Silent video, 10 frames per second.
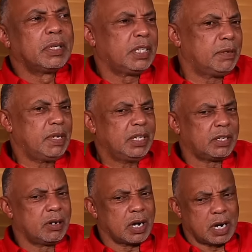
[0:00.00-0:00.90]
was the same
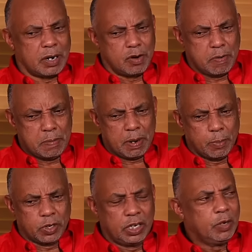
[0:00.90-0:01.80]
Easy Rock, I don't remember.
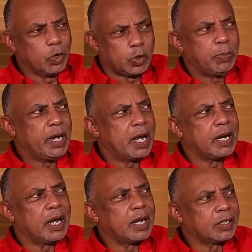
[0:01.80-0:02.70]
But he was playing
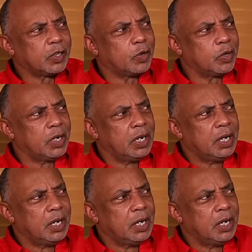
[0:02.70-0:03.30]
on the other sound.